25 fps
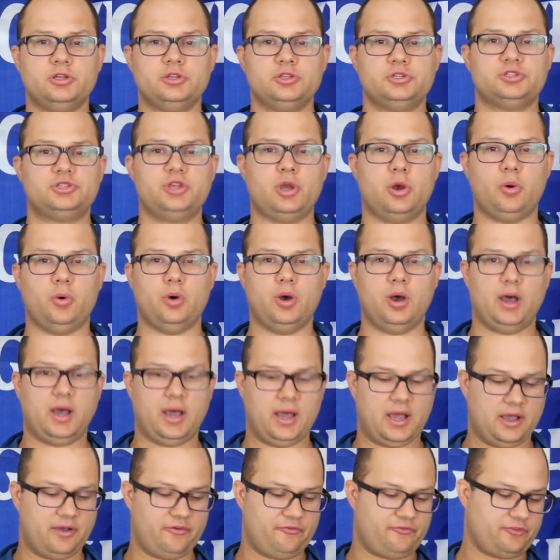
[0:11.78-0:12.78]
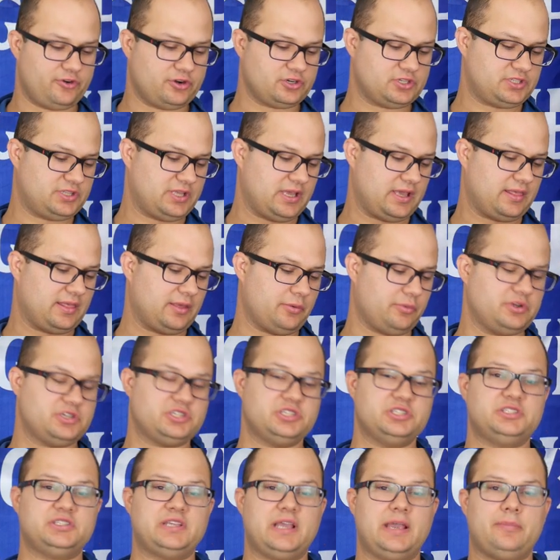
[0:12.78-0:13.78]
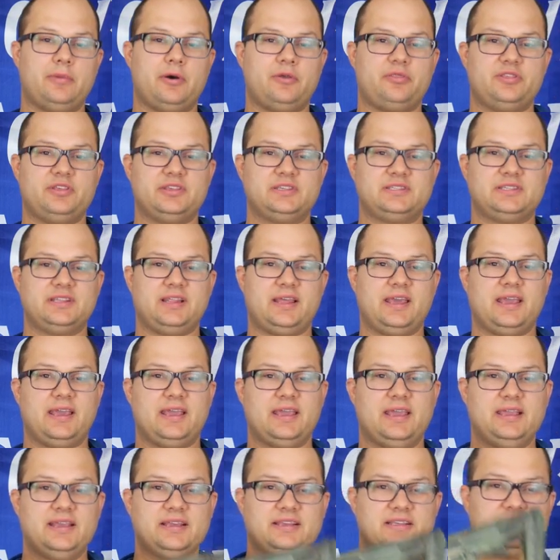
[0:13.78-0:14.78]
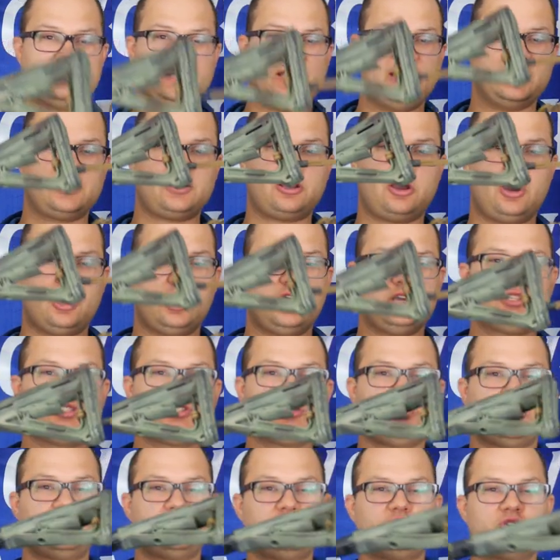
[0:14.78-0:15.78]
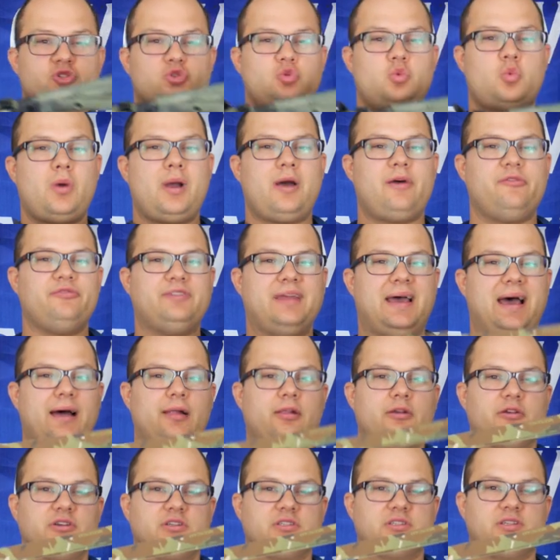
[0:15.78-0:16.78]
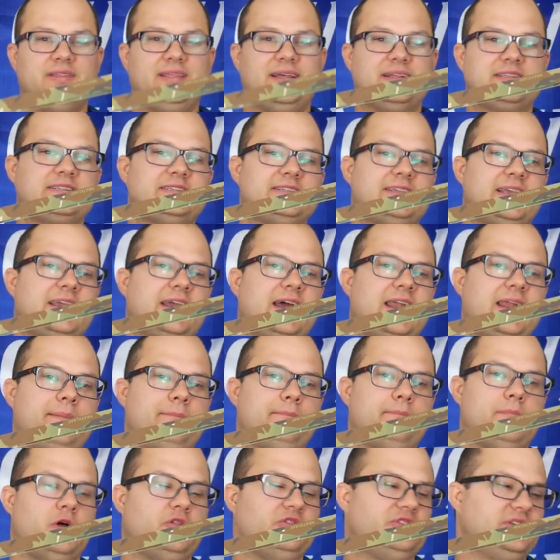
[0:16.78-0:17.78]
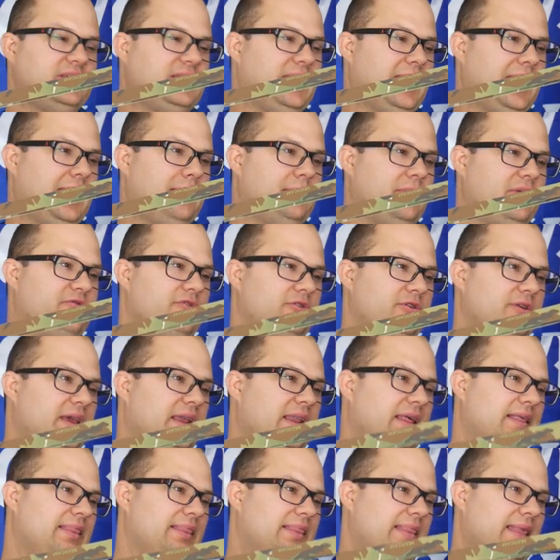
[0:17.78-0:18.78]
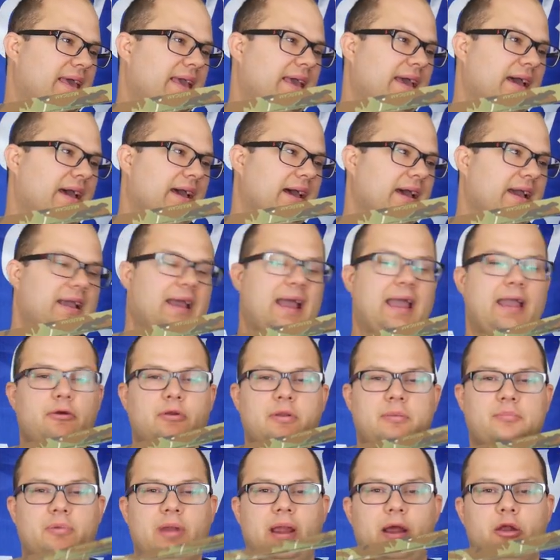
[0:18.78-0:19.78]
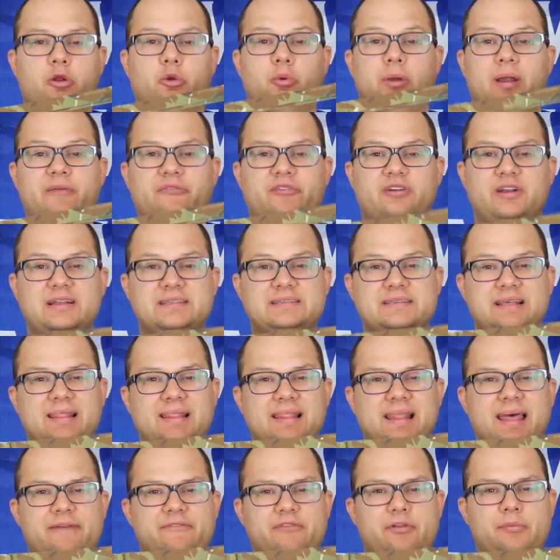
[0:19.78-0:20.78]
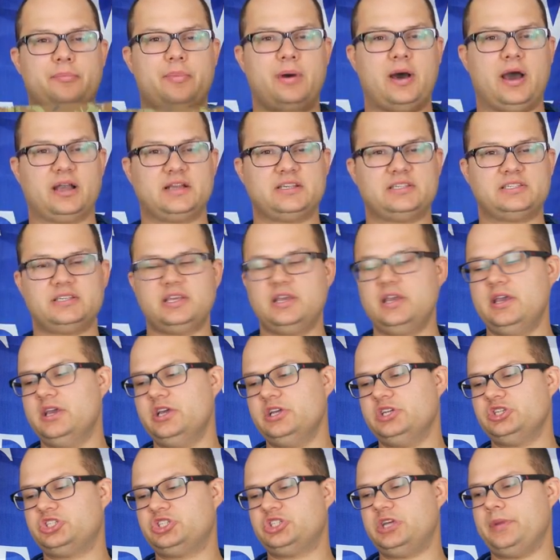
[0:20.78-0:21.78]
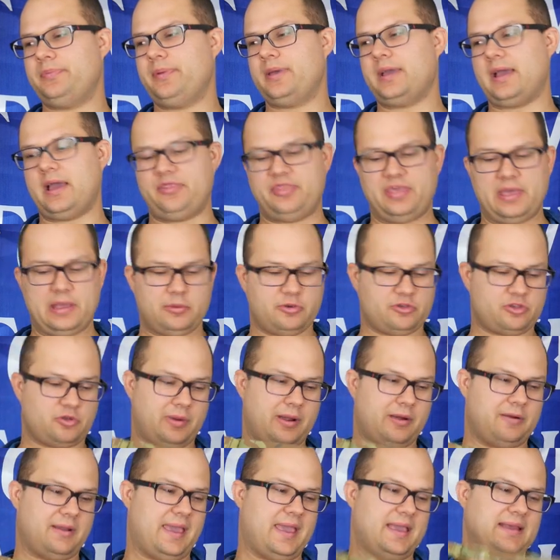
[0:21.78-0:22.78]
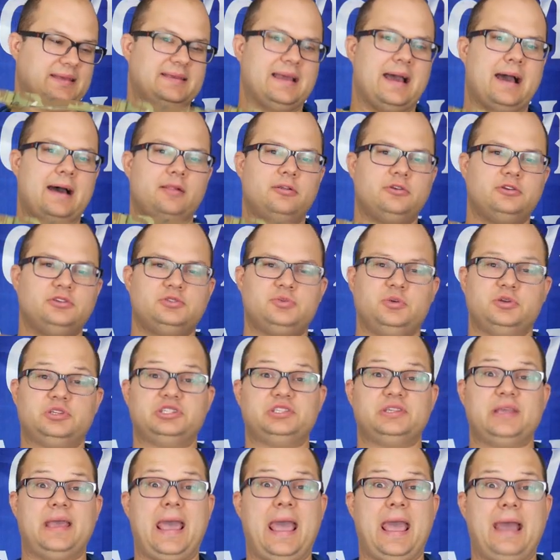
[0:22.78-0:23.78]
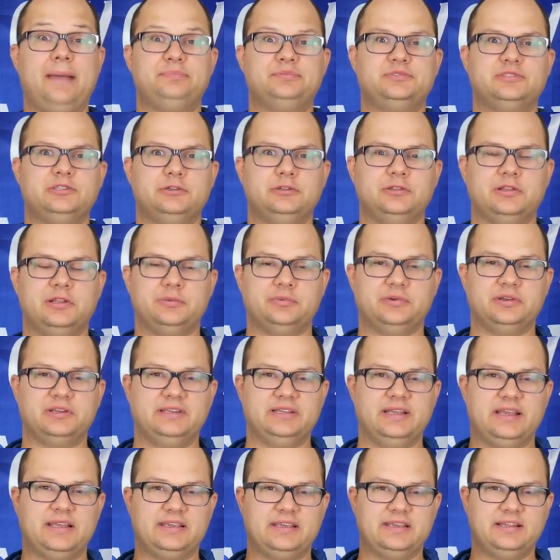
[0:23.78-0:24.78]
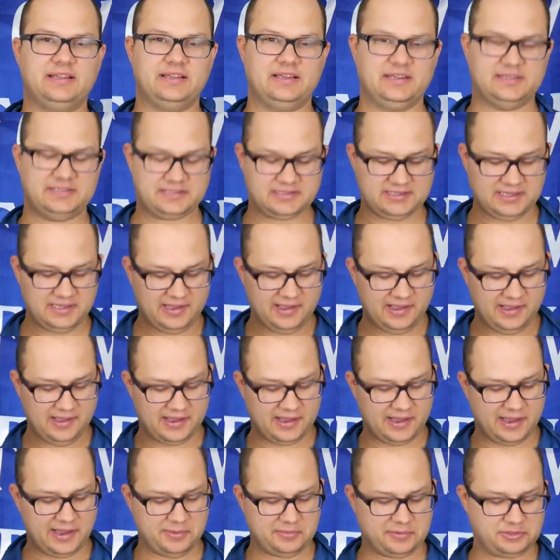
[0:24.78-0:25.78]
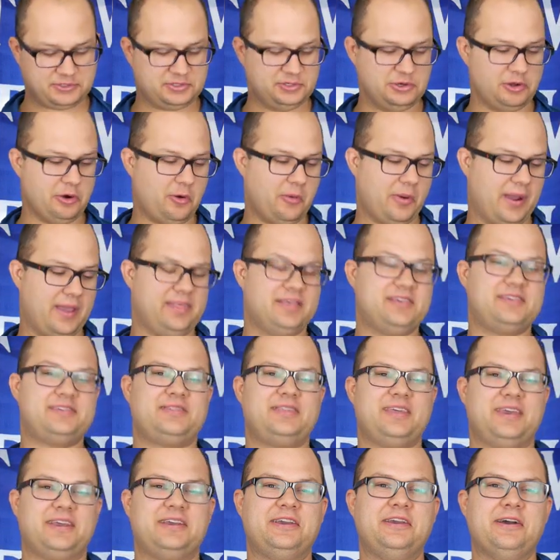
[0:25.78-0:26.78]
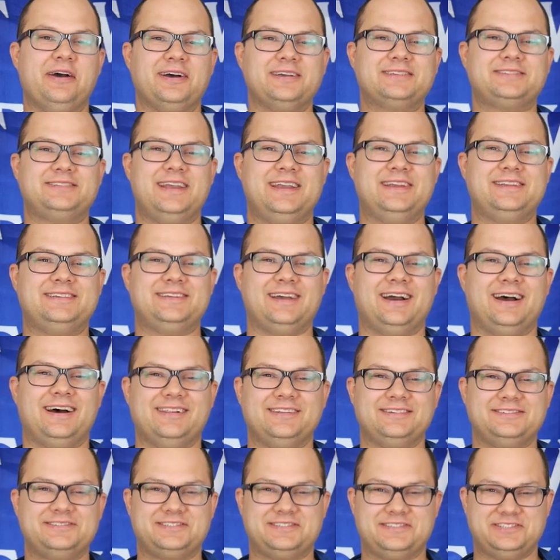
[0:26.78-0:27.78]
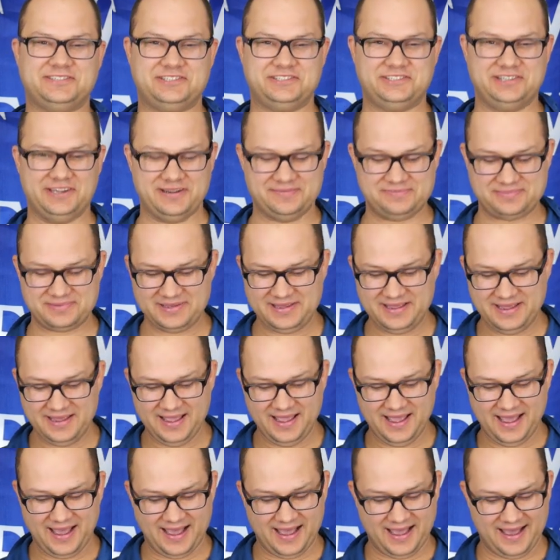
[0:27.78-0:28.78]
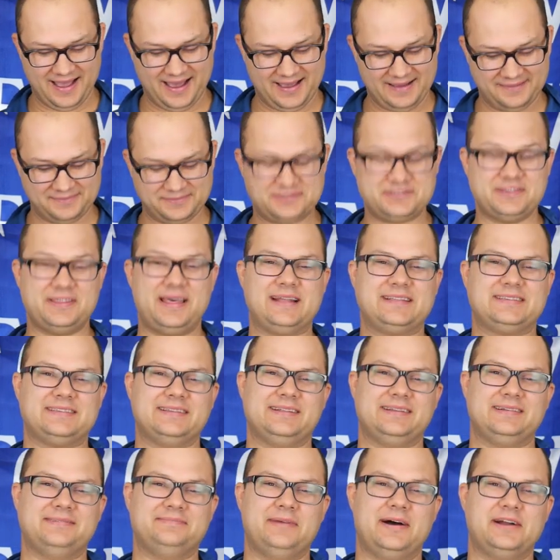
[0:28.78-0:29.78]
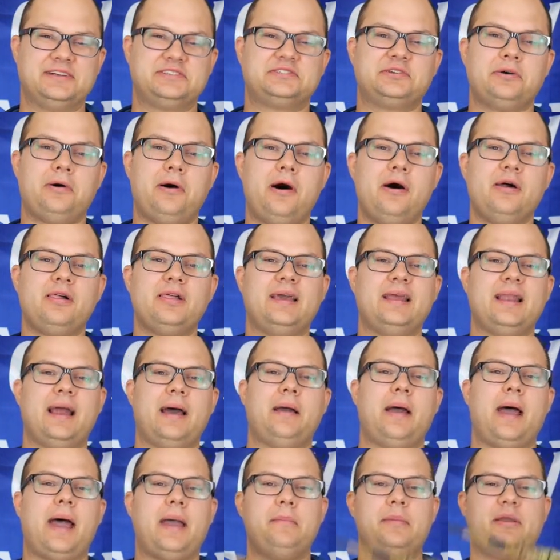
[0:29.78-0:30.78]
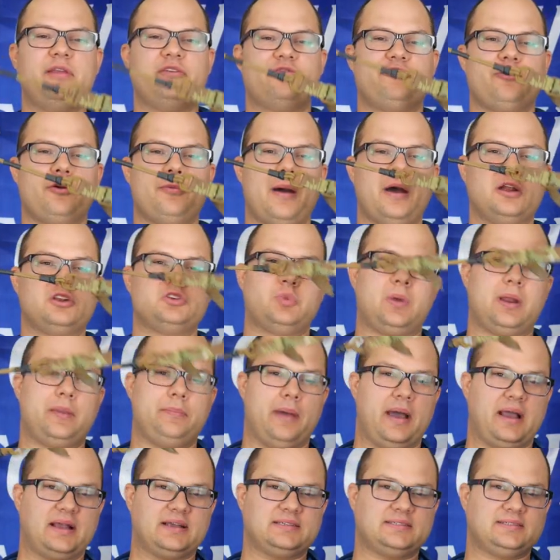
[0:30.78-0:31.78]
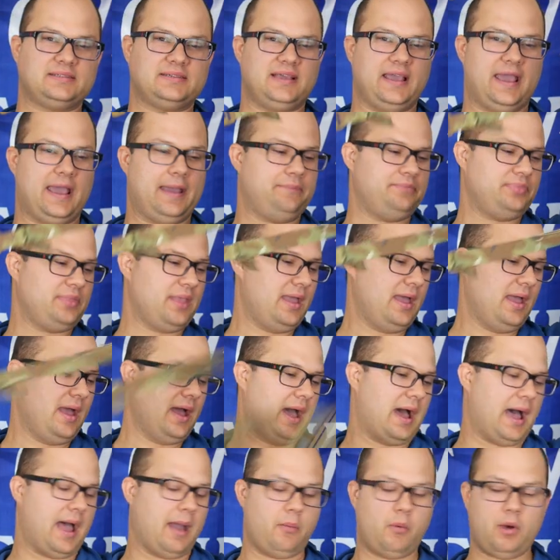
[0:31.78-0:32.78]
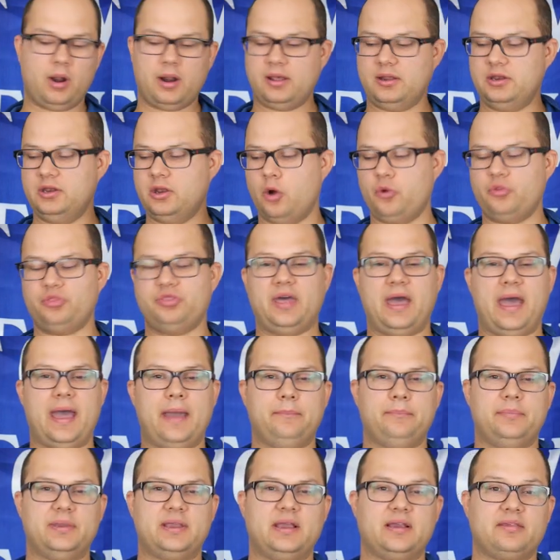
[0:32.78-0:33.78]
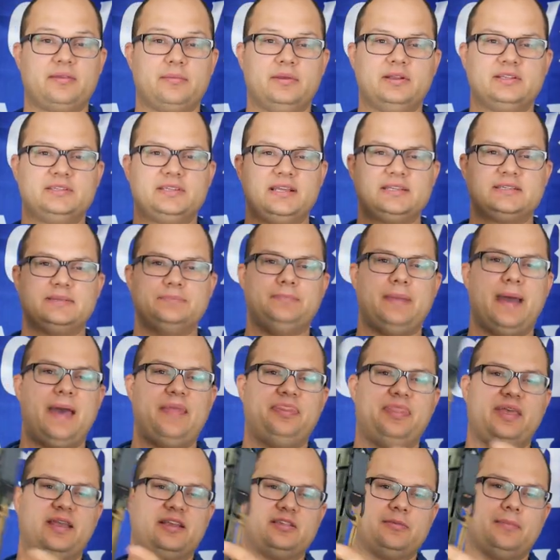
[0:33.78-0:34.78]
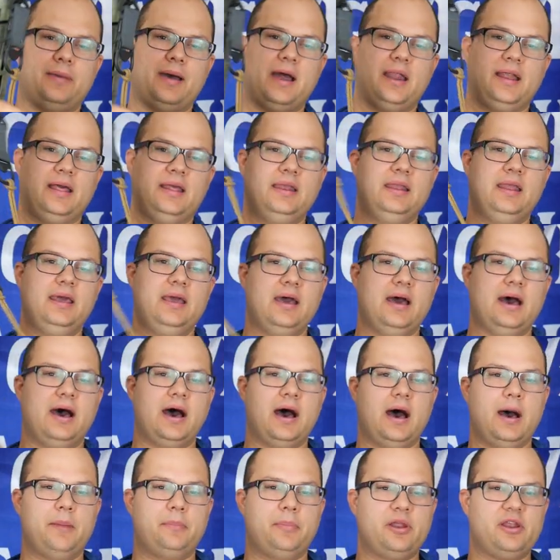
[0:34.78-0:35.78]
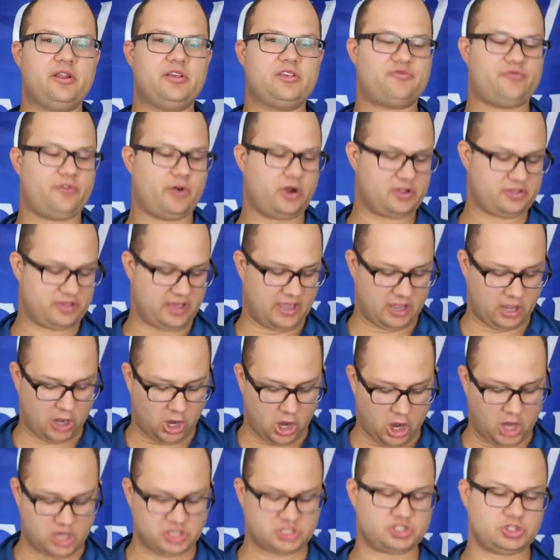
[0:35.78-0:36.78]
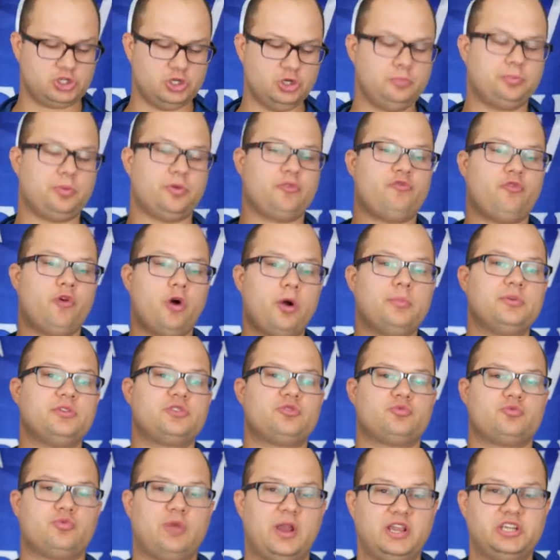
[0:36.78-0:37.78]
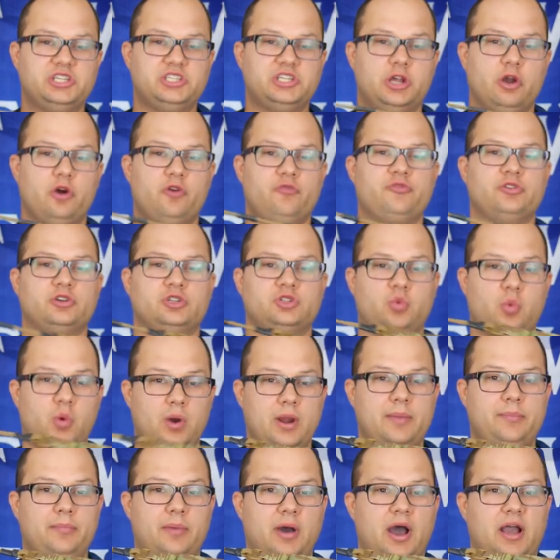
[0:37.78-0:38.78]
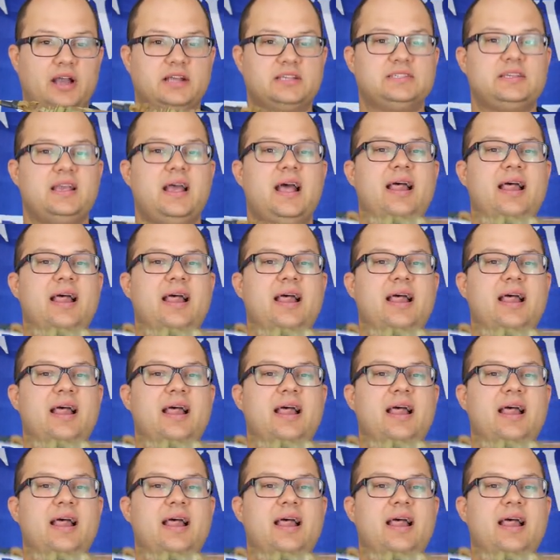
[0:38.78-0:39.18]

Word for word: So, first thing that we should say about this sling is it cost $12, and that's because I got it in multicam. If you get it in like a Coyote Brown or whatever, it's $11. Shipping, I think, was around $8, which is absolutely ridiculous. There's no way this thing cost $8 to ship, so that's a little much. So all in, I'm in for about 20 bucks, okay? I want to note that because I'm going to say some bad things about it, but as far as a cost to performance ratio for 20 bucks,